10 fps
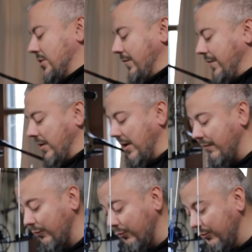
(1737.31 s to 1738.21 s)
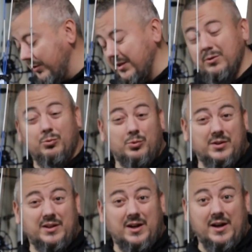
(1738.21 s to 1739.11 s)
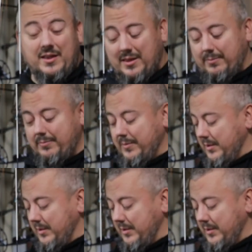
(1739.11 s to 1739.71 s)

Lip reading: so far I've really liked them.